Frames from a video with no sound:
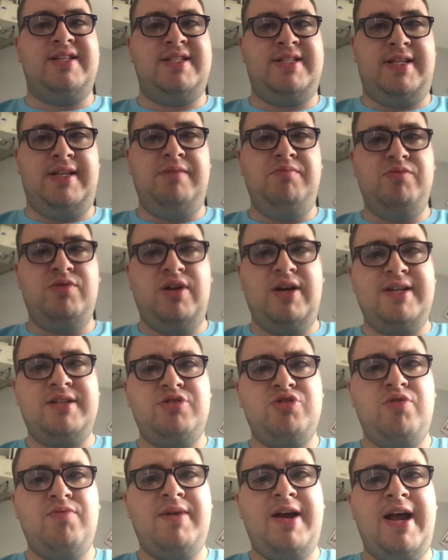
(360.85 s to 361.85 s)
seems like
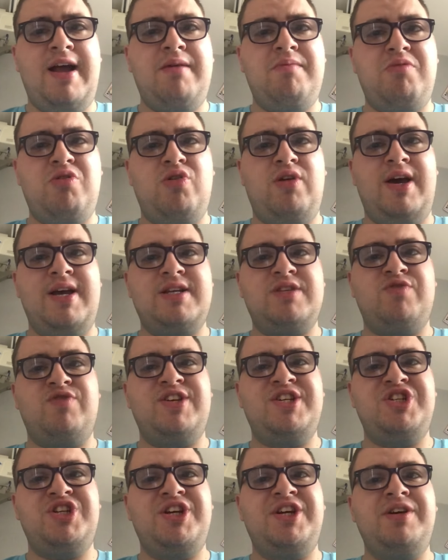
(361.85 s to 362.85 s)
Tom Campbell likes
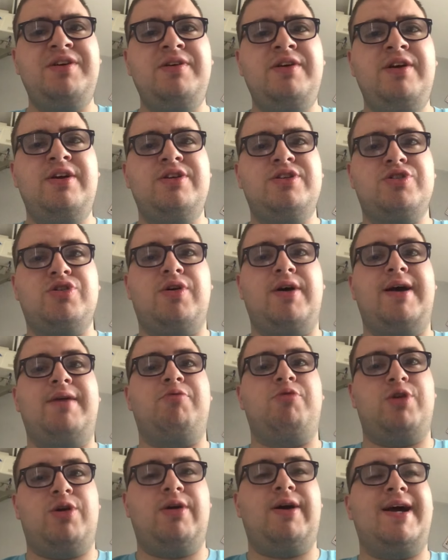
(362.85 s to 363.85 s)
fishing, so I
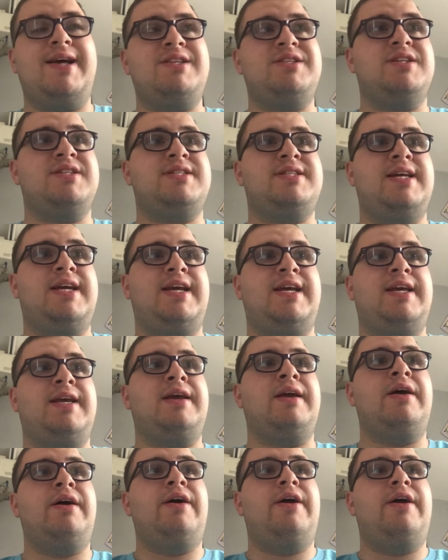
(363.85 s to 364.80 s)
would like to see